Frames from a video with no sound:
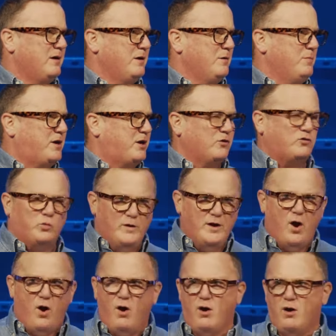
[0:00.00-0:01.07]
Because we
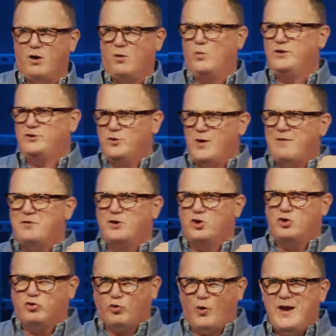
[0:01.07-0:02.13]
do have a
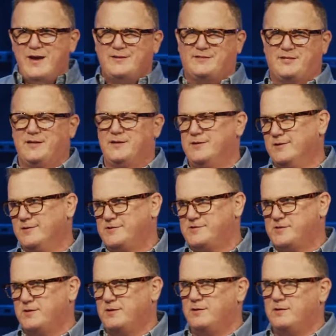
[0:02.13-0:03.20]
great
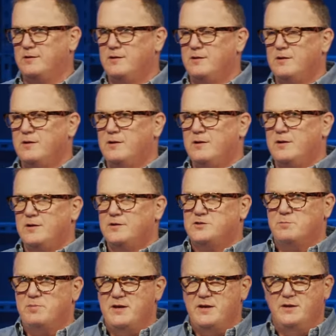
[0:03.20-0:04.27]
tendency to
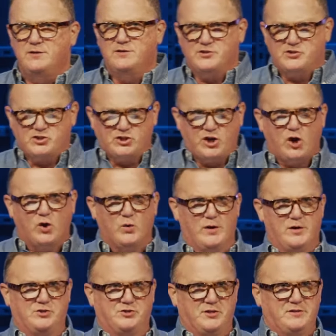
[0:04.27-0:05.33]
be
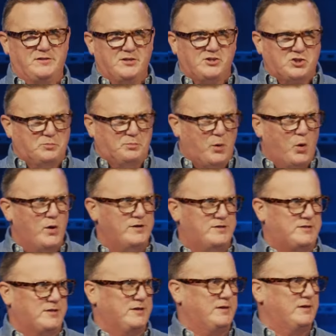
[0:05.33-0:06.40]
discouraged and
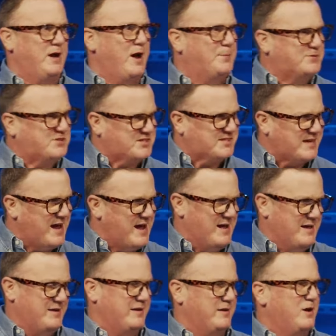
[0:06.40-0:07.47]
disappointed and
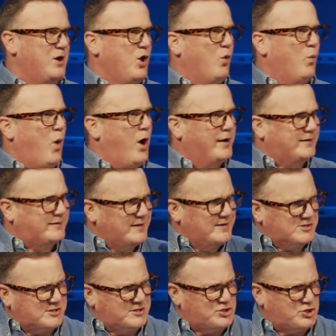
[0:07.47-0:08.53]
upset and wanting things
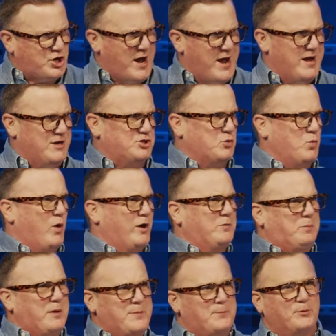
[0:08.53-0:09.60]
to change and wanting
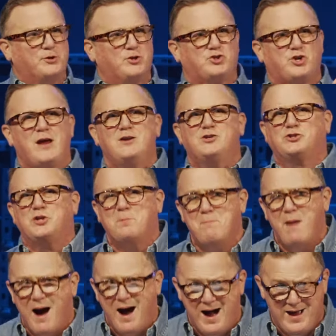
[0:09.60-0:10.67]
people to change their
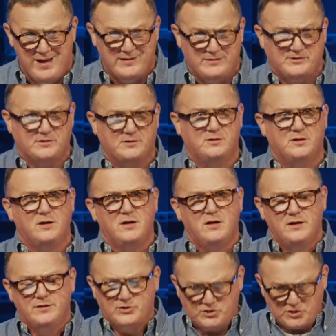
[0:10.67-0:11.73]
minds and
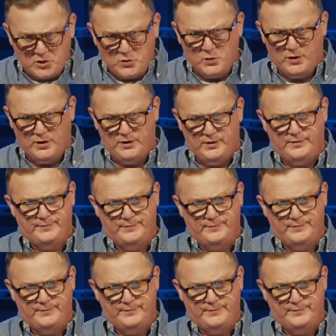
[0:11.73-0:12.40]
so on.